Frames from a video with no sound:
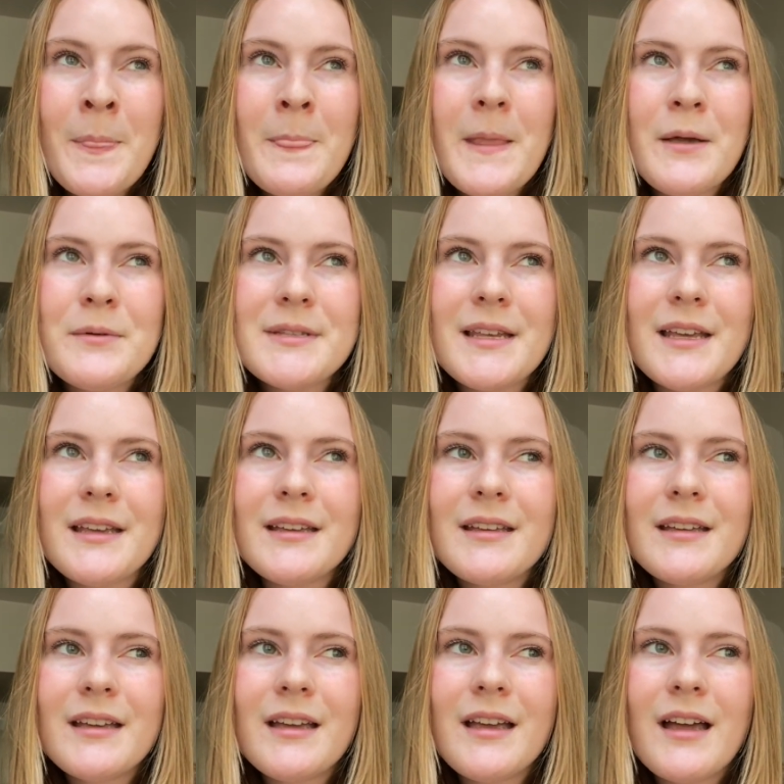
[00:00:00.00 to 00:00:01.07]
It was like,
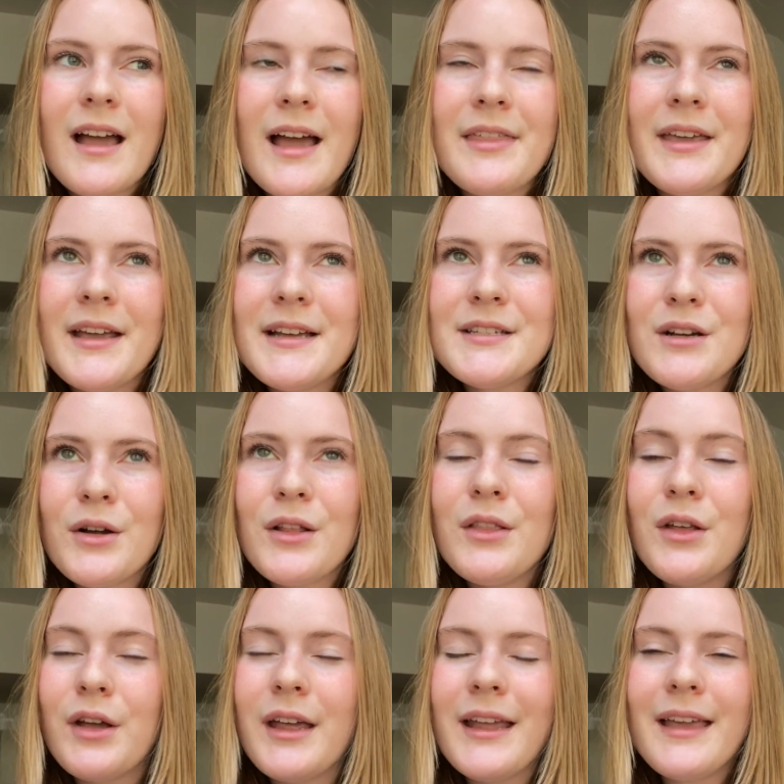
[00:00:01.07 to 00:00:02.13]
I think I started
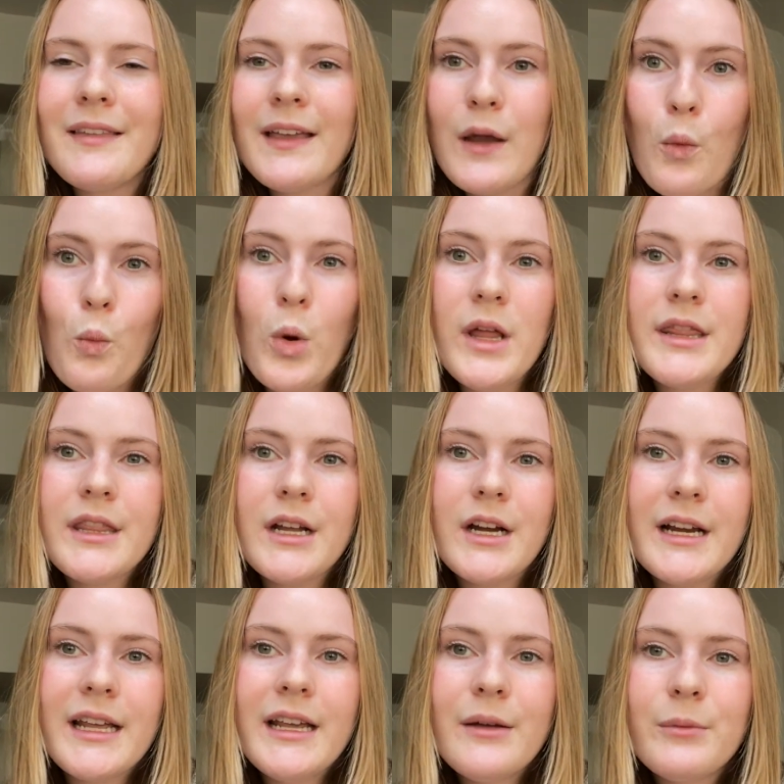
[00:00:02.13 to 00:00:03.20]
looking at like
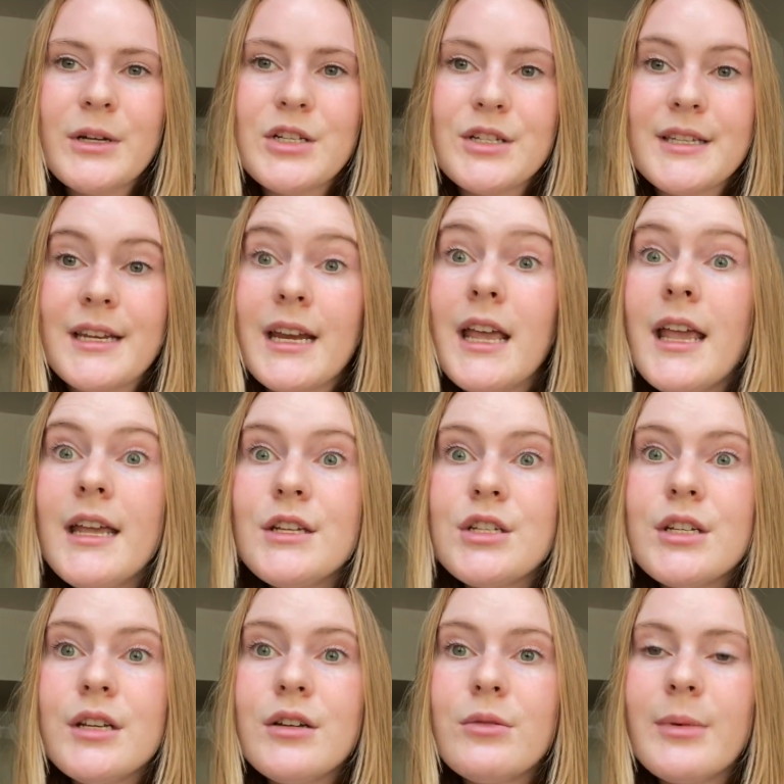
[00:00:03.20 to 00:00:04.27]
1:30, which is an
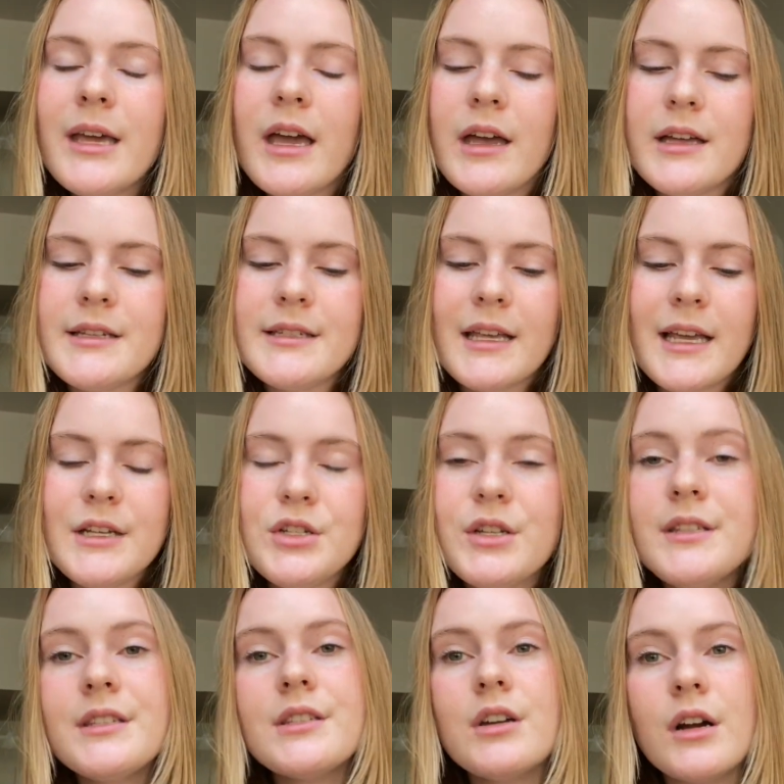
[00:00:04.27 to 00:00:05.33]
issue because
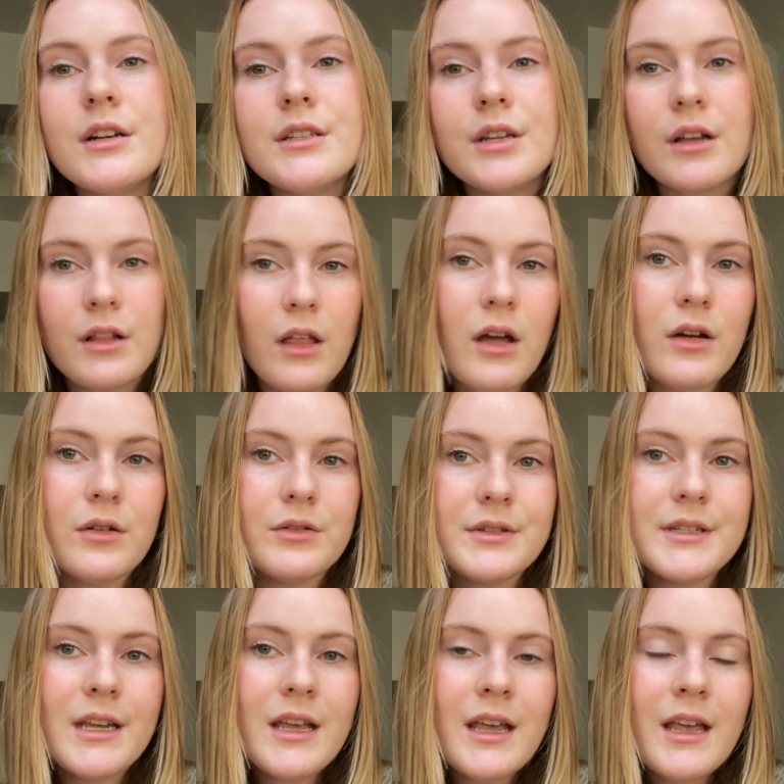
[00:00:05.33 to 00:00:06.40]
kitchens start to close